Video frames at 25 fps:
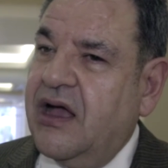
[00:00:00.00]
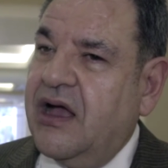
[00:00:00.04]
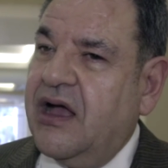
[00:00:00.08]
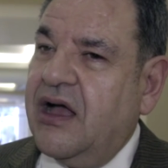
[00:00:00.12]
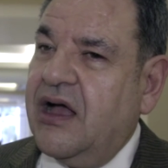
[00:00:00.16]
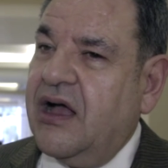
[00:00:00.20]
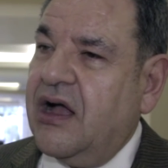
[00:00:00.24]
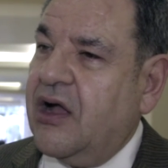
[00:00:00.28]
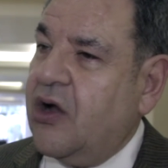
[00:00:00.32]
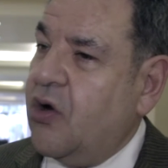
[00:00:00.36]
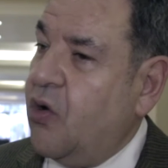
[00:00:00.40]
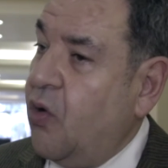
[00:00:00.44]

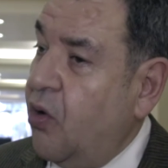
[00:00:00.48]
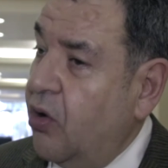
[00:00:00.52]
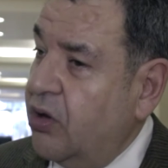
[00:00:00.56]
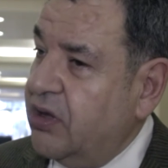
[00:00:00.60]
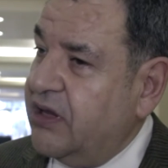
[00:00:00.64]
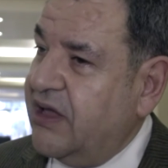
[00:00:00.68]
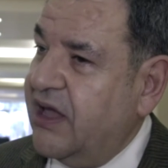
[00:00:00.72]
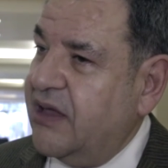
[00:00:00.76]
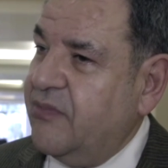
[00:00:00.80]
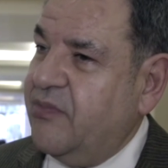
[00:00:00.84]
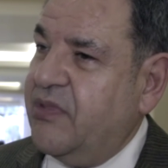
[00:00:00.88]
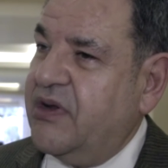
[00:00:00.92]
uh,
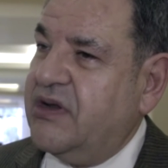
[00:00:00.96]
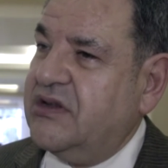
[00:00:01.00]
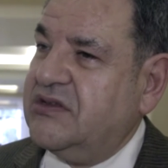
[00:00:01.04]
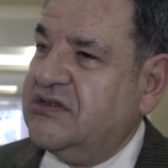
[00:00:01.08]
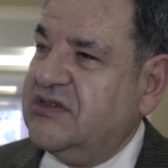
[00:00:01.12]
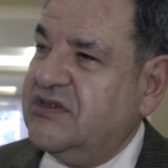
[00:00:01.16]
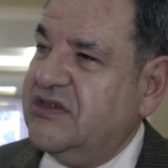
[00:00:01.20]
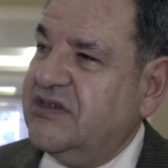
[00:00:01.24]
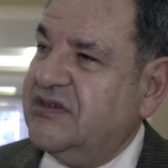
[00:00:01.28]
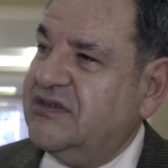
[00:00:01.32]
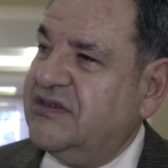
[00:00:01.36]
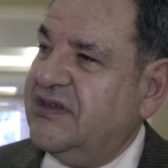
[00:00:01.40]
cold
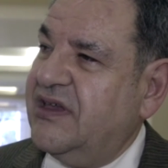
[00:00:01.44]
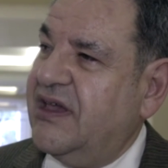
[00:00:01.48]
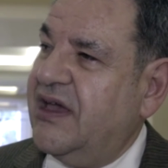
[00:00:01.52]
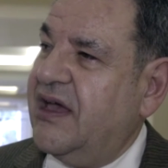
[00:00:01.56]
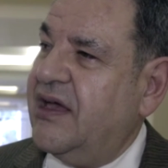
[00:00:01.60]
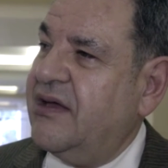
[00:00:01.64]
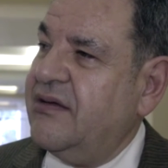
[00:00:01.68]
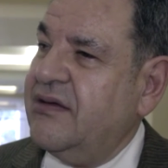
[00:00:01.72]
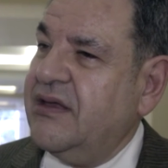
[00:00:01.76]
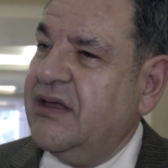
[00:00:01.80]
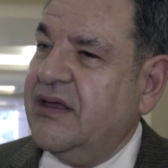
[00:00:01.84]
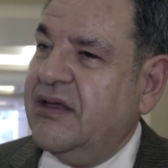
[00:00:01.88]

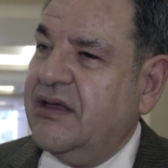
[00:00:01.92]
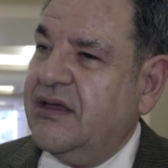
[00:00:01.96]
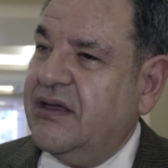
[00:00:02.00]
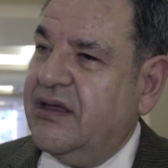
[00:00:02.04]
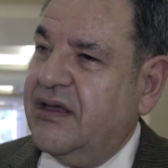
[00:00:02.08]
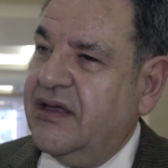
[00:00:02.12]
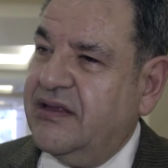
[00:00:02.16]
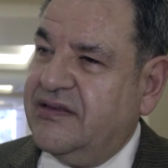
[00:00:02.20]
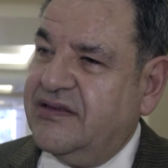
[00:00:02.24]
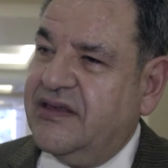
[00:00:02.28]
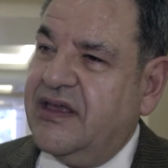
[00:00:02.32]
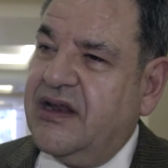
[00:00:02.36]
hyperalgesia,
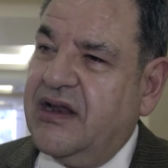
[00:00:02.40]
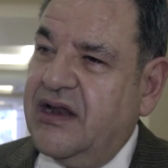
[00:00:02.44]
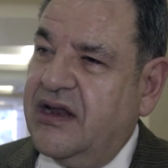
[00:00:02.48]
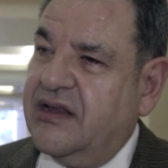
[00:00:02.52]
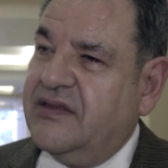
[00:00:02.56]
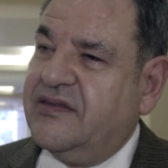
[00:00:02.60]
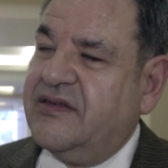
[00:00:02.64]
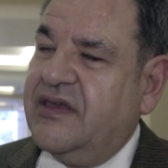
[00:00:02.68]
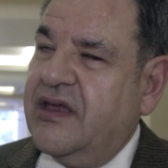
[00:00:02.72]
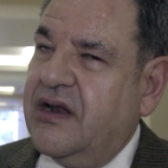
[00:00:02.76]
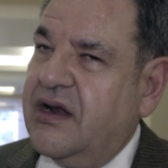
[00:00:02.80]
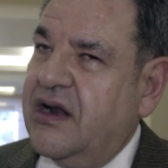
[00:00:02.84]
et cetera,
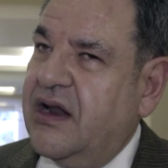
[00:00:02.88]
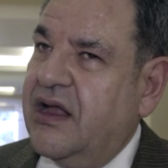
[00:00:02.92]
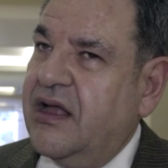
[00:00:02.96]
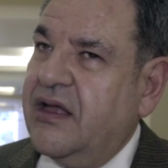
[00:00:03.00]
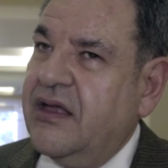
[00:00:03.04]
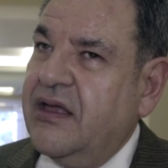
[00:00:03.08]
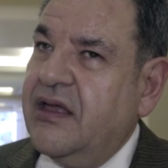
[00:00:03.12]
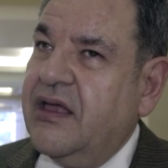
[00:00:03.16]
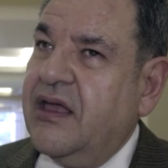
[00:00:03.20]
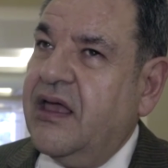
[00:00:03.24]
et cetera.